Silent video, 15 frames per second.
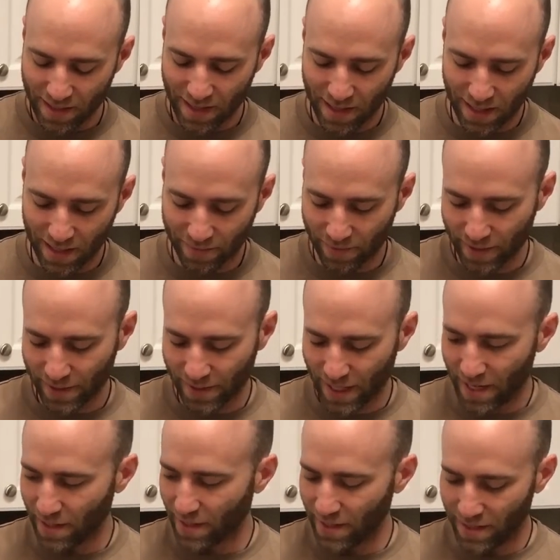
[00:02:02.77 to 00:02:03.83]
for this
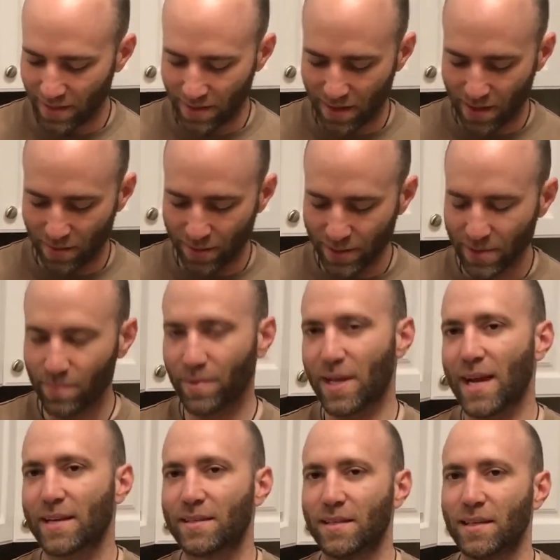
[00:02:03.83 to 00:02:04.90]
gallon. We're using
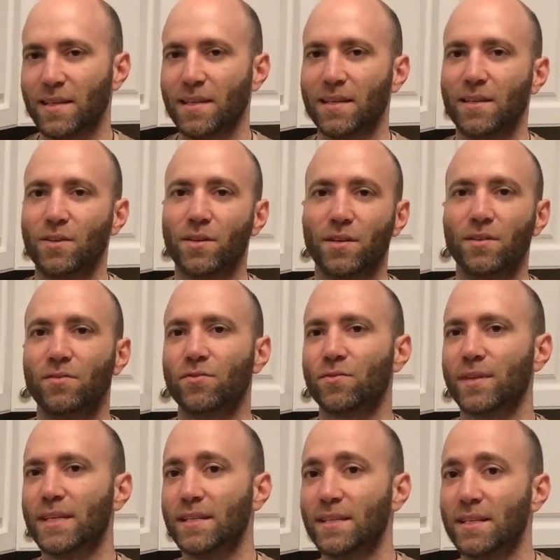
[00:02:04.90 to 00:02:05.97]
black tea. You can use
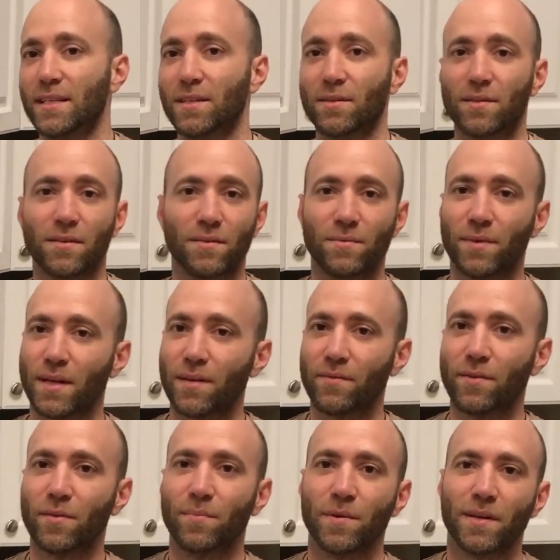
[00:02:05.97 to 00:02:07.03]
green tea or
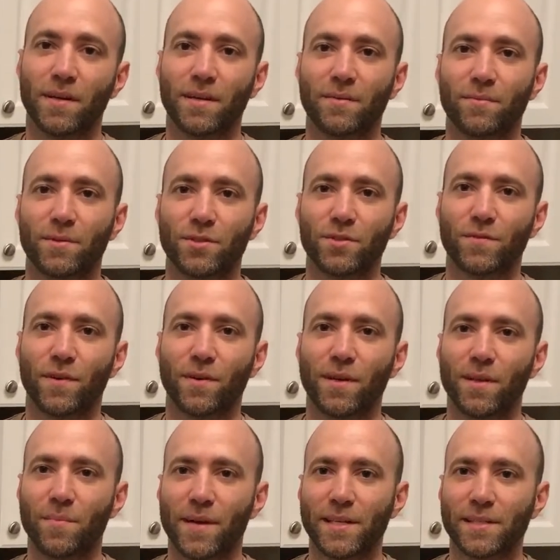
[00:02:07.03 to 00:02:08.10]
whatever, but we're just
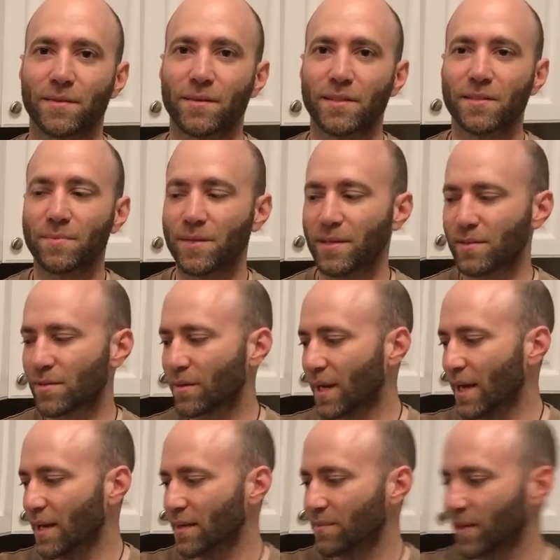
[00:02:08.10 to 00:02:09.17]
following the basic recipe. So
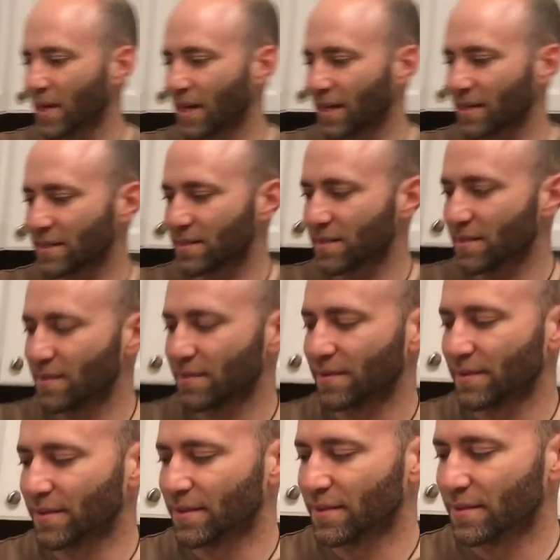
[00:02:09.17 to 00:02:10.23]
8 bags,
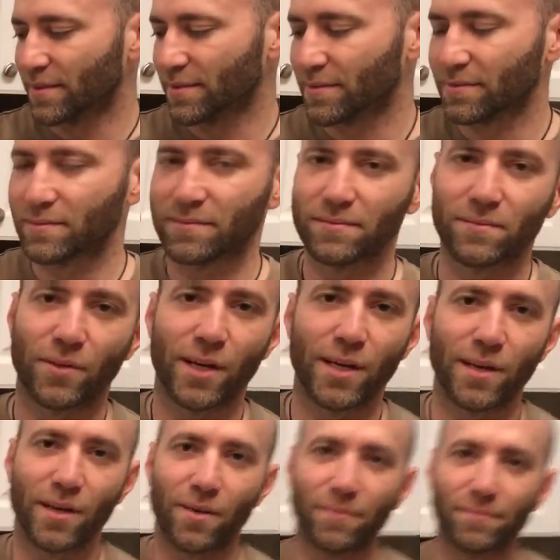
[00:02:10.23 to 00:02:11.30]
ready
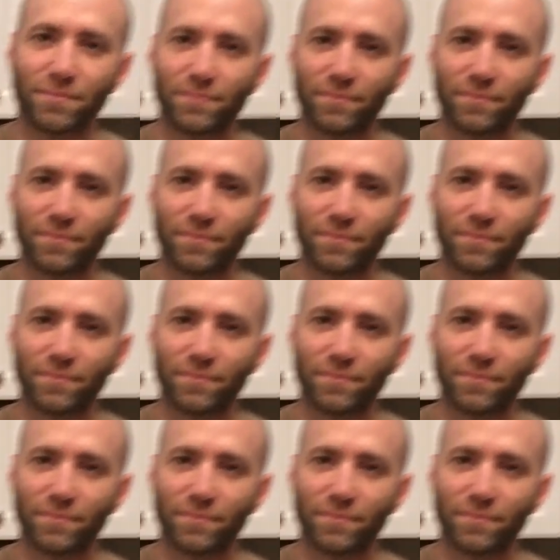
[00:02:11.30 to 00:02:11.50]
to go.